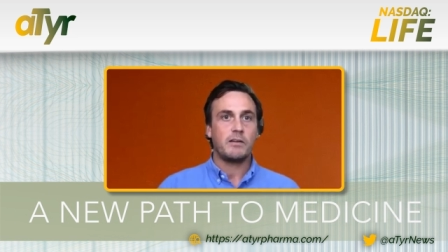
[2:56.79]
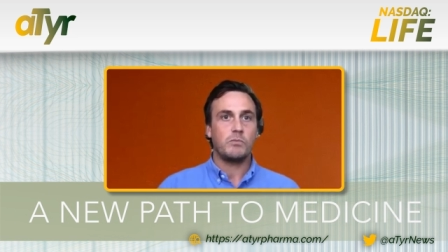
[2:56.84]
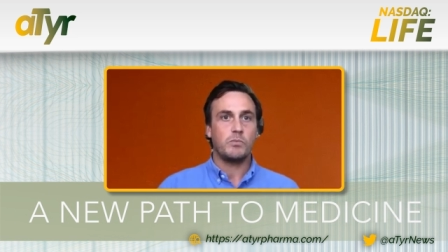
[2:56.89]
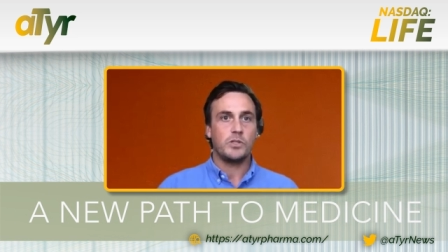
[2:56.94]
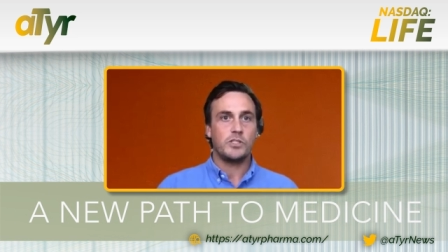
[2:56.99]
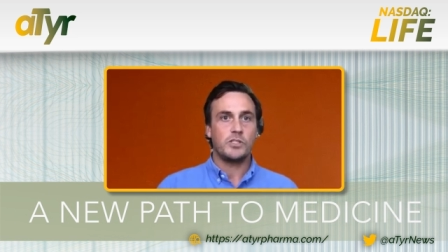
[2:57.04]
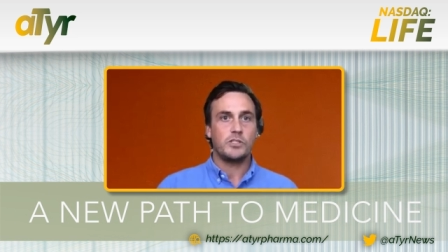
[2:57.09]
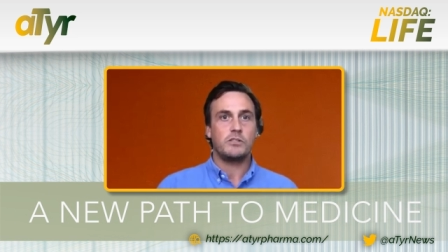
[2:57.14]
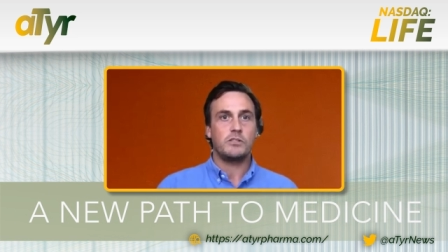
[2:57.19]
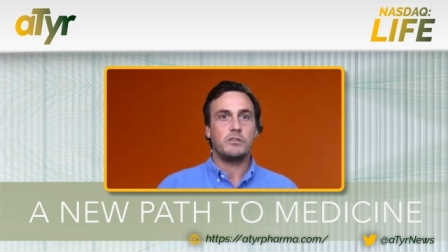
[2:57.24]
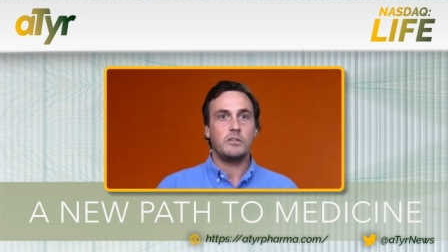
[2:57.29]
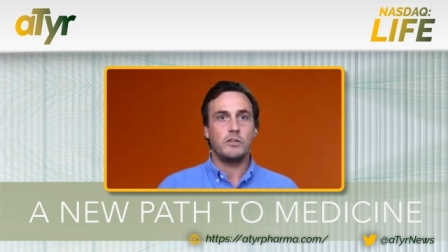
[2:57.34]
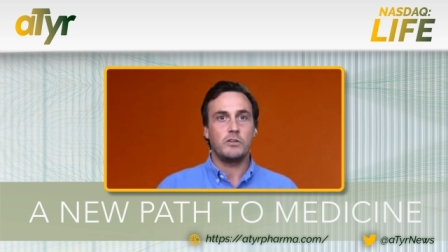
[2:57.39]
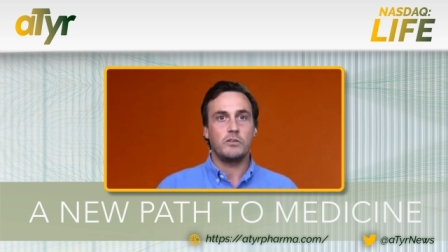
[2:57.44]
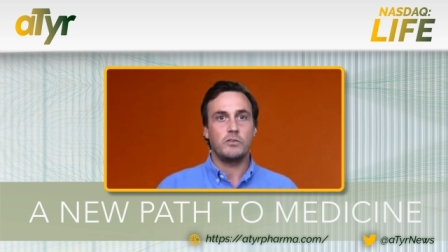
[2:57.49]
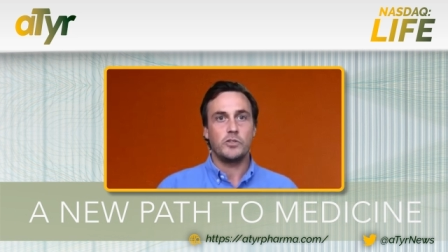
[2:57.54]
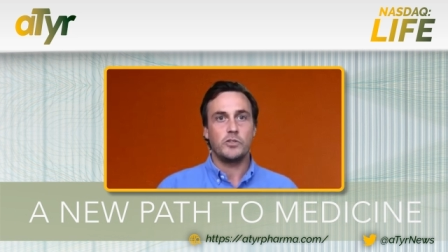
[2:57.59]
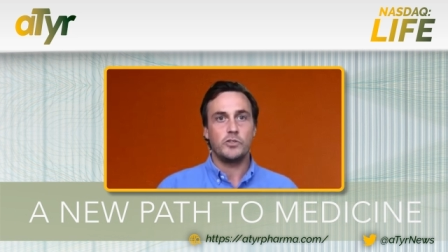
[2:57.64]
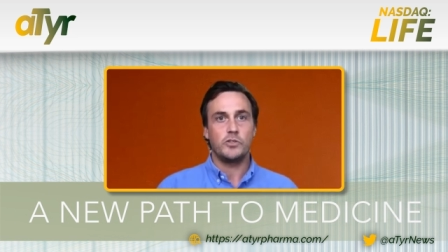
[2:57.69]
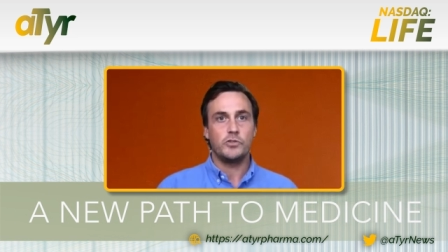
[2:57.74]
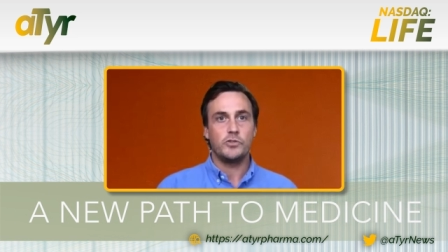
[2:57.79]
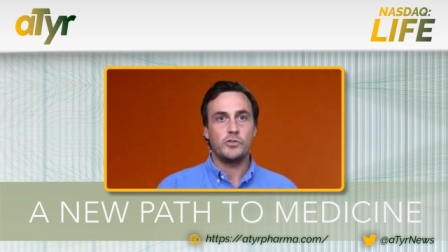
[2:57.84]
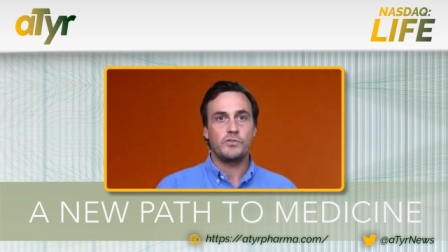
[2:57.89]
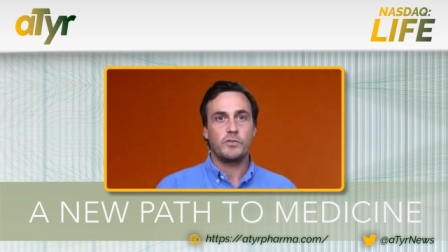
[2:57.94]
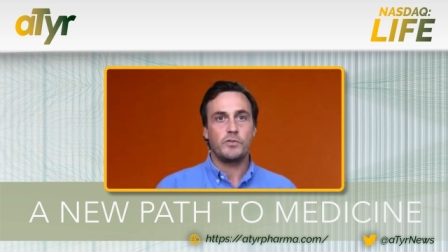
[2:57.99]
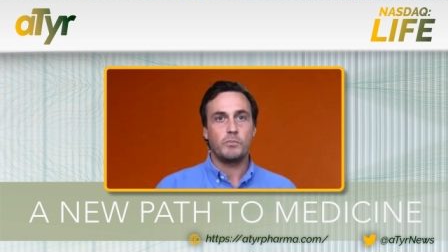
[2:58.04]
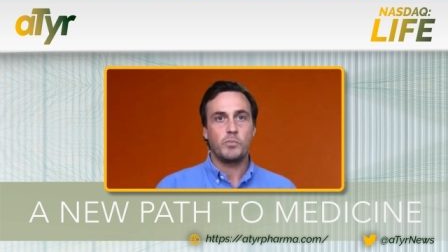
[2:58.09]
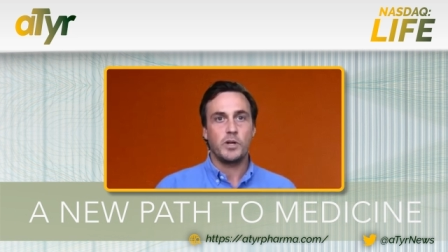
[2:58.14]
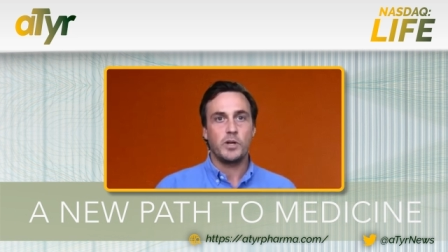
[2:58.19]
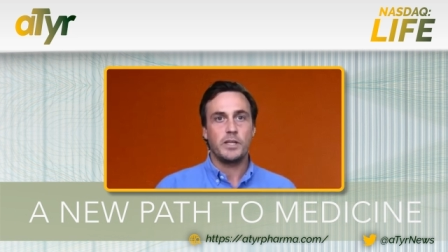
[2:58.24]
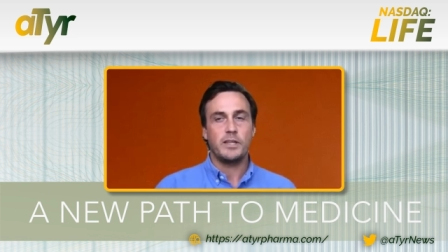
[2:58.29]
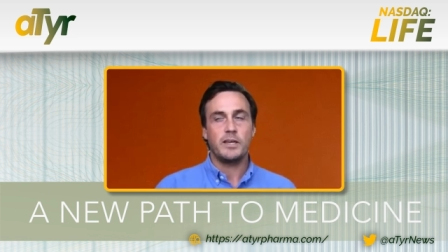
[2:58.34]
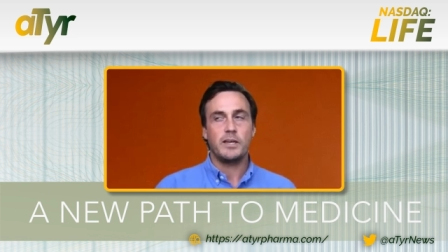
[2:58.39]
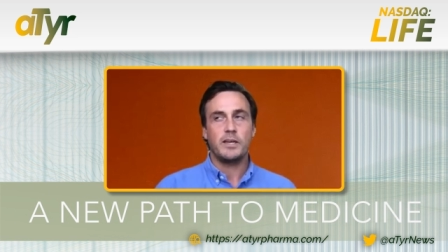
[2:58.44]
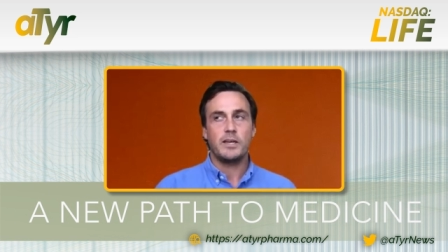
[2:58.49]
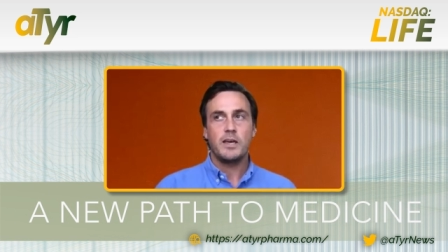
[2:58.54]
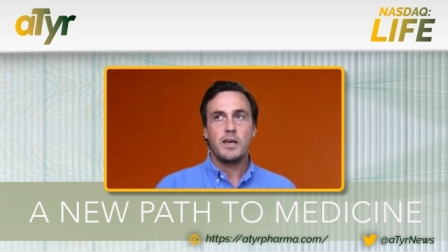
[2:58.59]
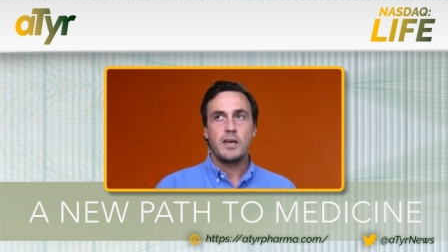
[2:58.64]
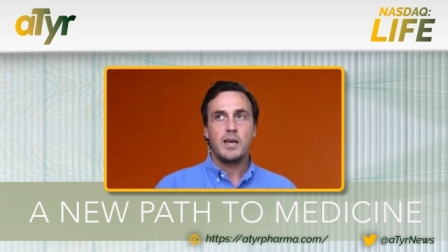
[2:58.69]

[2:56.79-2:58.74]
which you know you use for breathing,